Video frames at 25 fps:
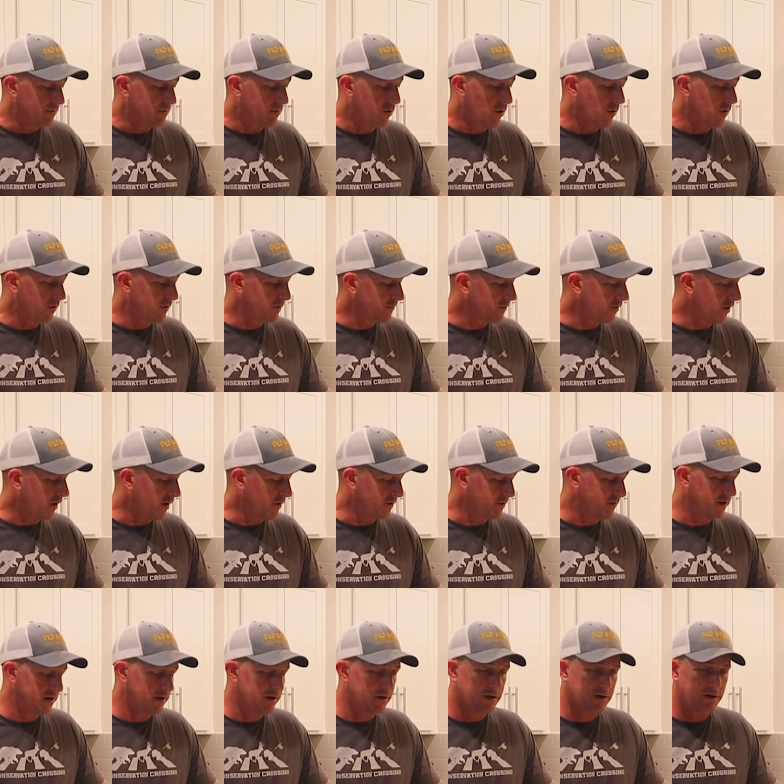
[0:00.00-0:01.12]
Polish
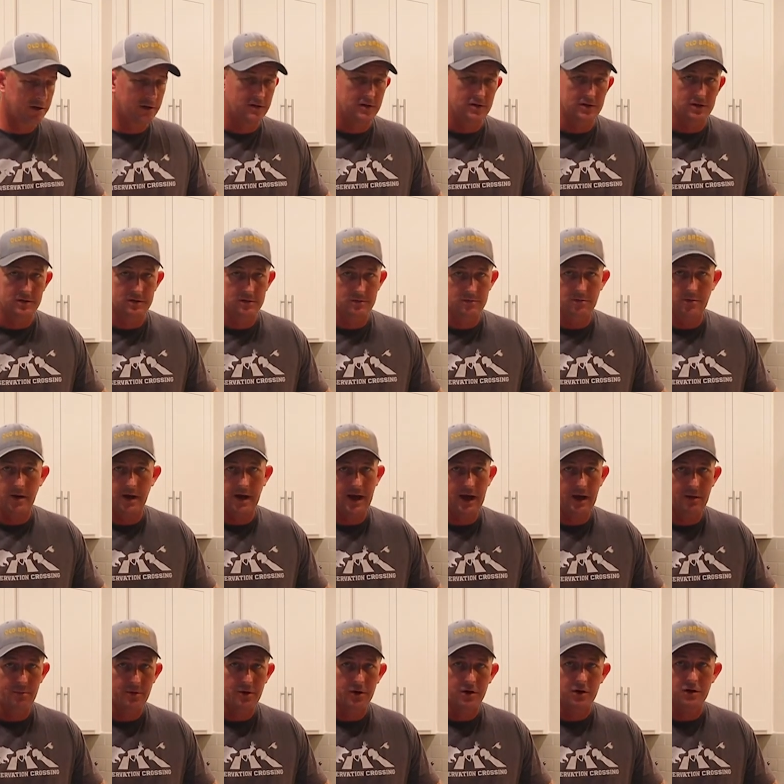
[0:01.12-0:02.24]
sausage and my
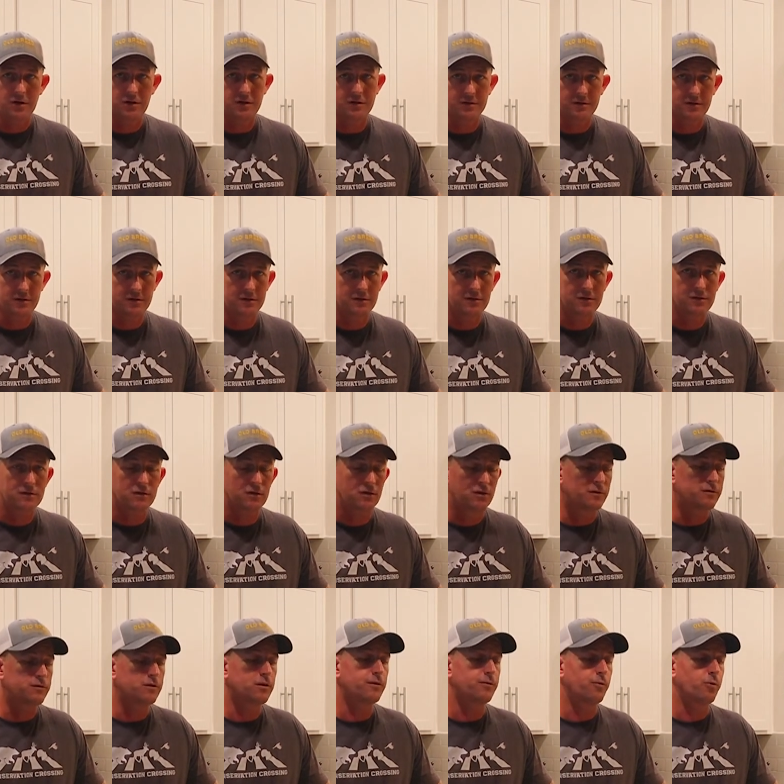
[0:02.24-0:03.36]
hamburgers and so on
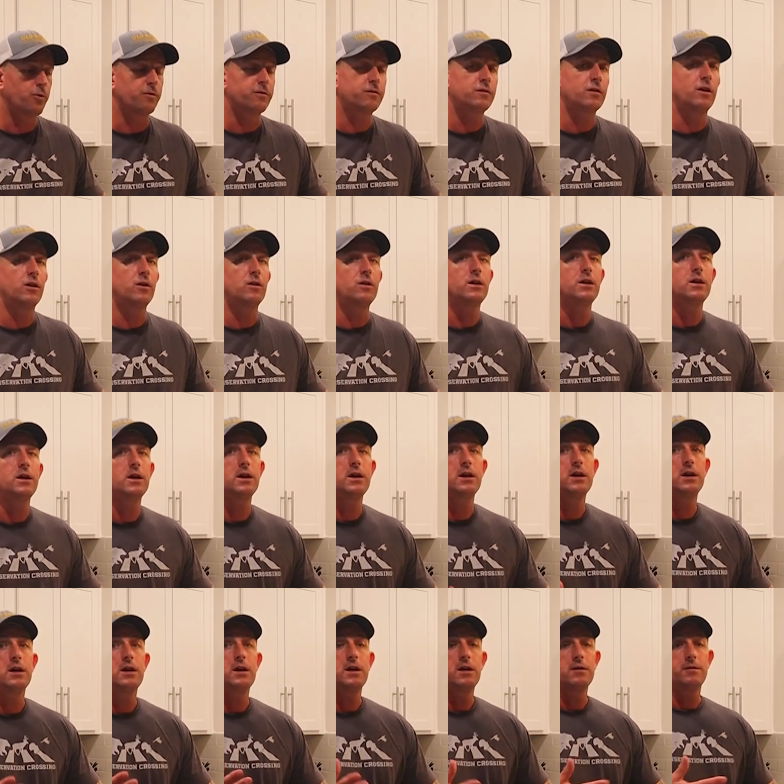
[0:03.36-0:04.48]
and so forth. So
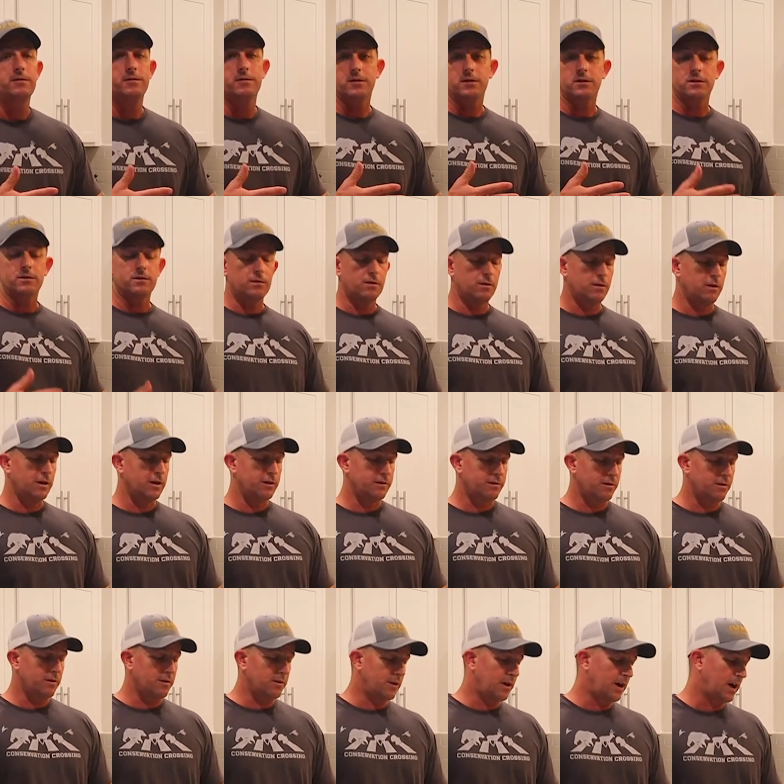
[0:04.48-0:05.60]
for
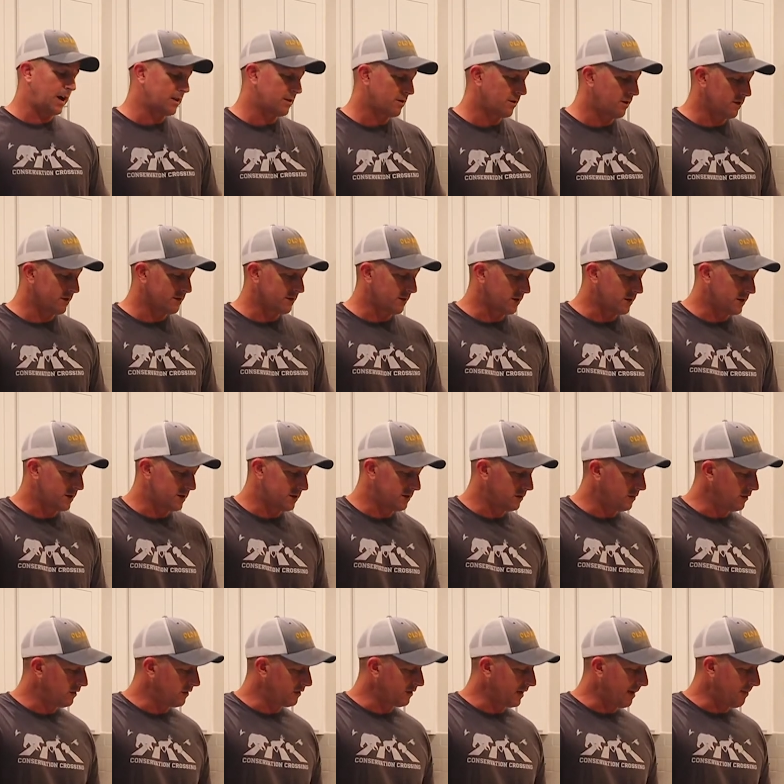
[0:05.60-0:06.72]
this hot dogs, I'm gonna
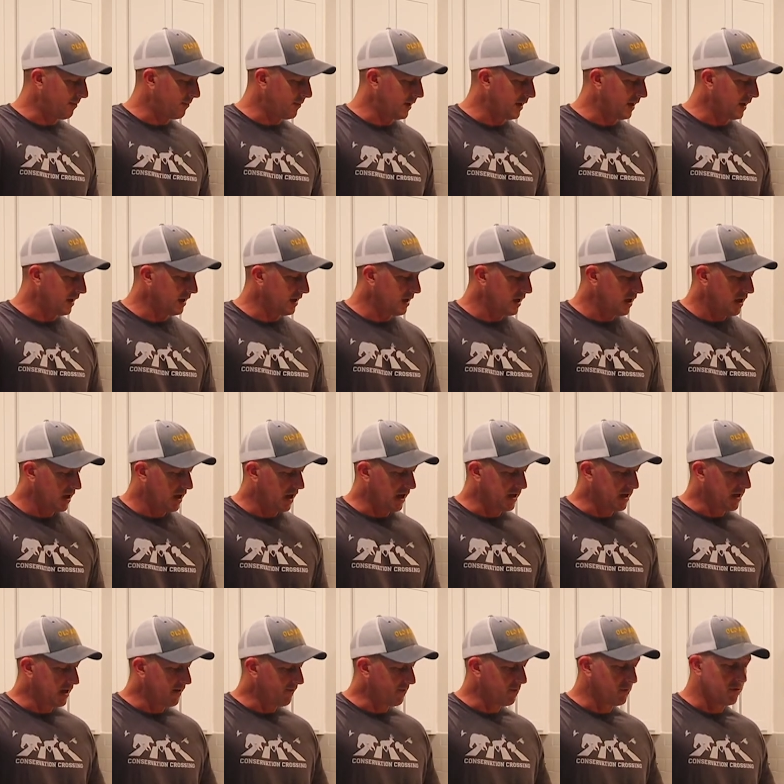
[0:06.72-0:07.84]
do the same thing. I
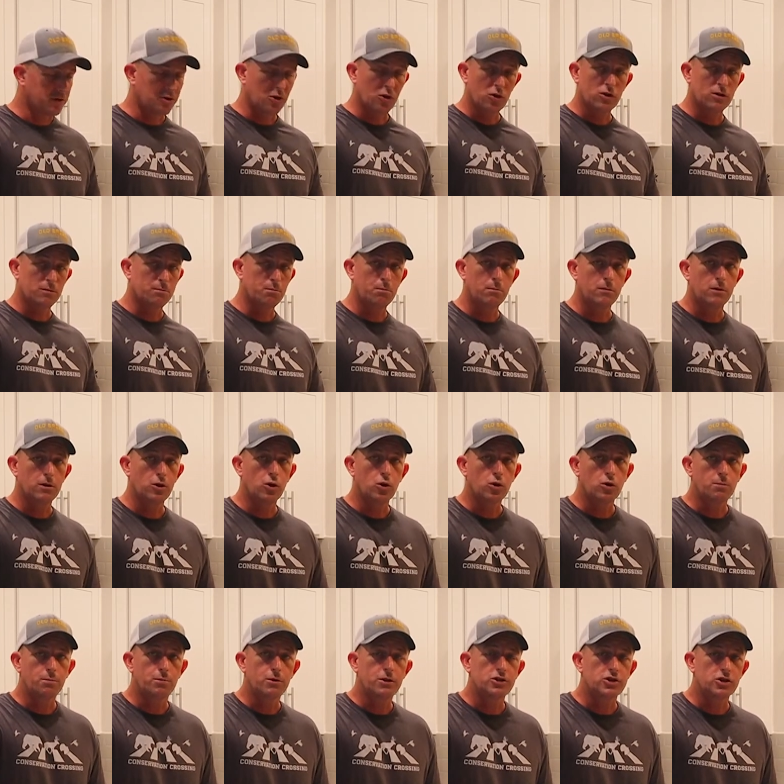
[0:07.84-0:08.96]
get it from a
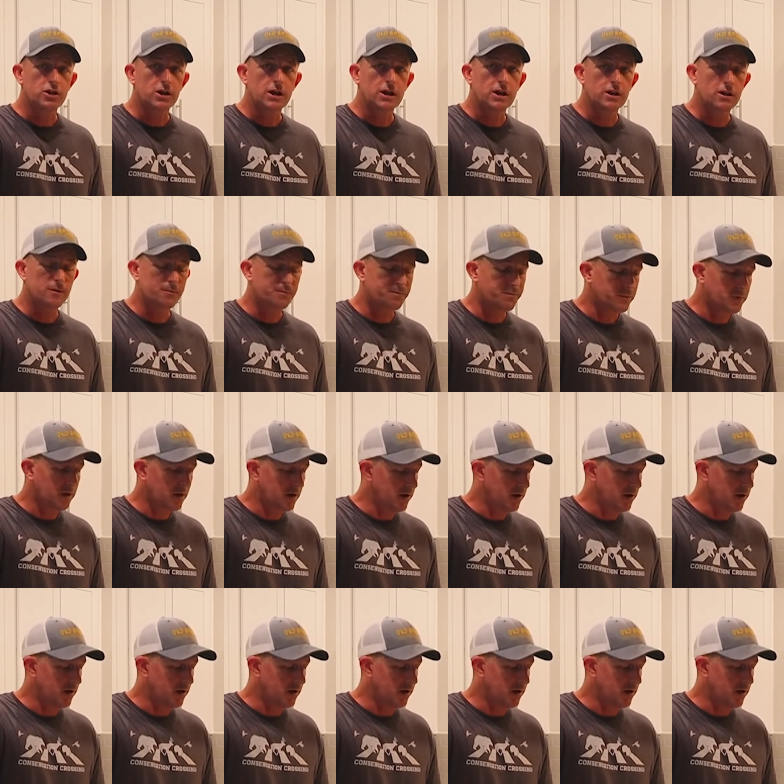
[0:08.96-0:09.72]
local butcher here,